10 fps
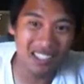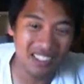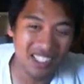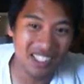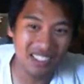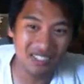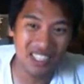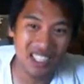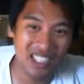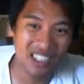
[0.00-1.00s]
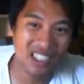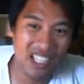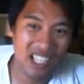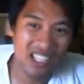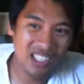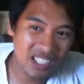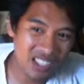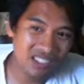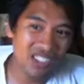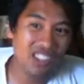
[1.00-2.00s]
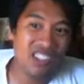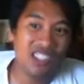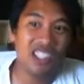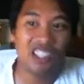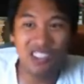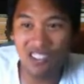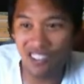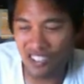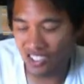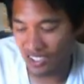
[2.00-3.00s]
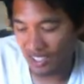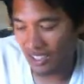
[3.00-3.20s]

don't know, you know, because you even heard in the corner,